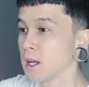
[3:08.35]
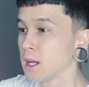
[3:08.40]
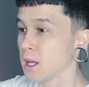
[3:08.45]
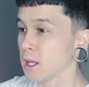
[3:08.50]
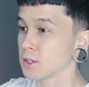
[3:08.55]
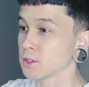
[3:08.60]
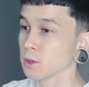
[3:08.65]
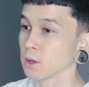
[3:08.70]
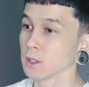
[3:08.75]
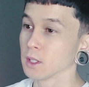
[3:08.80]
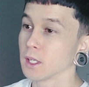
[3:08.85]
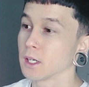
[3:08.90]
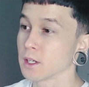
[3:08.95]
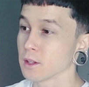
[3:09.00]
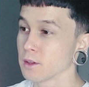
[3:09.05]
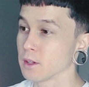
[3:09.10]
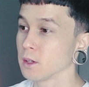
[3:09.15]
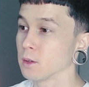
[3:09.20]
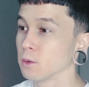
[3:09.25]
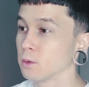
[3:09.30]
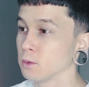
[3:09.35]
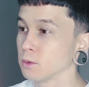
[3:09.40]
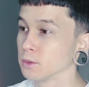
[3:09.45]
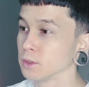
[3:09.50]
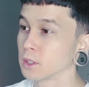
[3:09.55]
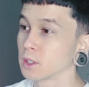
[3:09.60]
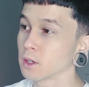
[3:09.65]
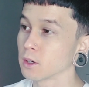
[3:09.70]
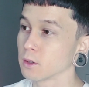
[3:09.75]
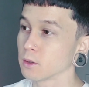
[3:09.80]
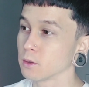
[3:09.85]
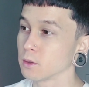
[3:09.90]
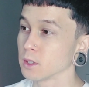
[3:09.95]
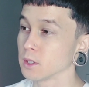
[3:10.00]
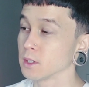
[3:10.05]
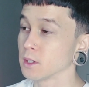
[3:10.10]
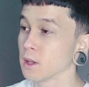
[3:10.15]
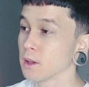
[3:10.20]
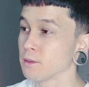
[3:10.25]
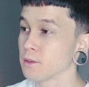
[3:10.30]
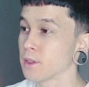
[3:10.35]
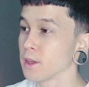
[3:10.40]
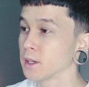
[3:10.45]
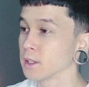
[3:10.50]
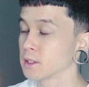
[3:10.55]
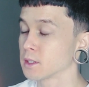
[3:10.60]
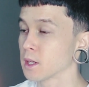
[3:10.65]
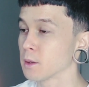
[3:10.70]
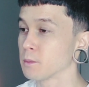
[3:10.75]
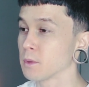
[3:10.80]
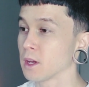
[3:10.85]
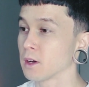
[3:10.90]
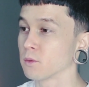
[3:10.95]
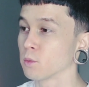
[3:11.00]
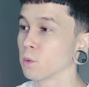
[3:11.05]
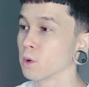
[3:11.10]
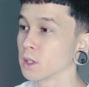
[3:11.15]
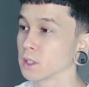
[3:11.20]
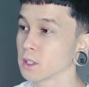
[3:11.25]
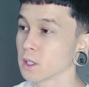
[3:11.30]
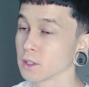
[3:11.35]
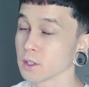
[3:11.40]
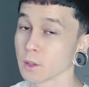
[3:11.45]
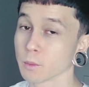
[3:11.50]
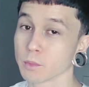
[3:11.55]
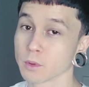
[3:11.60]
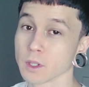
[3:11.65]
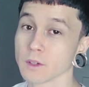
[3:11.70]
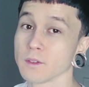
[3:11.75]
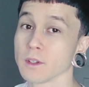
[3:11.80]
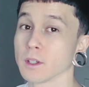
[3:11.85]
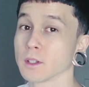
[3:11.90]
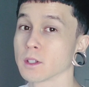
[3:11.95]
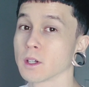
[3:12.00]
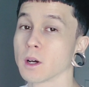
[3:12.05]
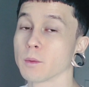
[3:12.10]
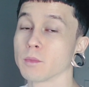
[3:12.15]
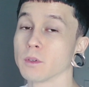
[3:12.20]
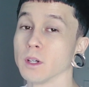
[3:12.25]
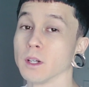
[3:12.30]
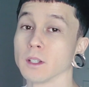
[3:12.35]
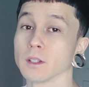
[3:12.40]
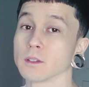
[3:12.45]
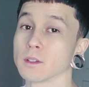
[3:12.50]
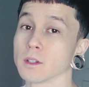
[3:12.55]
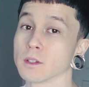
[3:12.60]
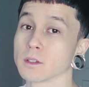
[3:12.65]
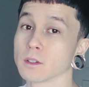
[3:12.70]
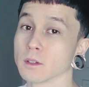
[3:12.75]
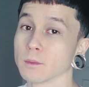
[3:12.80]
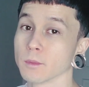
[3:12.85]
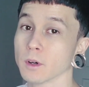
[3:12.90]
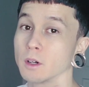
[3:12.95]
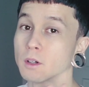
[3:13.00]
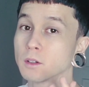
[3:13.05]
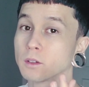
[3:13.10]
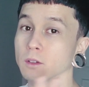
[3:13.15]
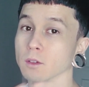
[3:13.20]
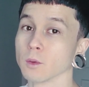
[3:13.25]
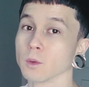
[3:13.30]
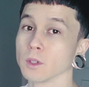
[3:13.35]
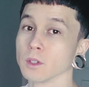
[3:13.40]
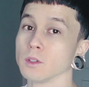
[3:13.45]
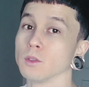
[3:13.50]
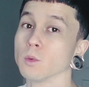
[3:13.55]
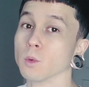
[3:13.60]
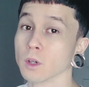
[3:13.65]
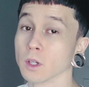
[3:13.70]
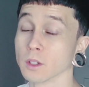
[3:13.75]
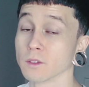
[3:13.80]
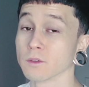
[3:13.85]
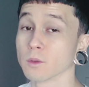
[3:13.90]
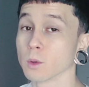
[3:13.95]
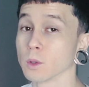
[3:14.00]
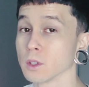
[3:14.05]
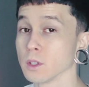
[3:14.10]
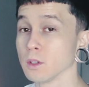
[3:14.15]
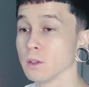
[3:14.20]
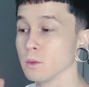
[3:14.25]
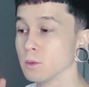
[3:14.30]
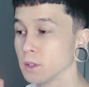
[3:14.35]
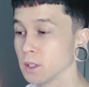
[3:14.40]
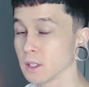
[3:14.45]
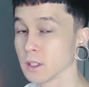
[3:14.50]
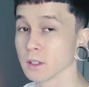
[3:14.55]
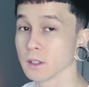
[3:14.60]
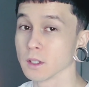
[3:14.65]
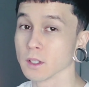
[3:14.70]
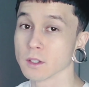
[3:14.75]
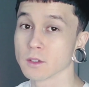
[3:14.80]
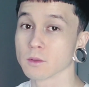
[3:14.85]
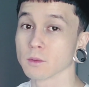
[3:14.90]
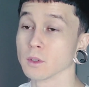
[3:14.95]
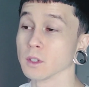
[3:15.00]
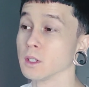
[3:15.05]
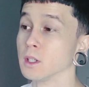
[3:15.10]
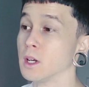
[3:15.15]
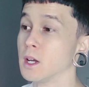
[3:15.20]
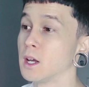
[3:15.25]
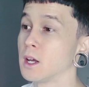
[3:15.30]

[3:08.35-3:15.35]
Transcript: And so a lot of the old code and things that may have worked on your previous operating system aren't going to work for you in this one.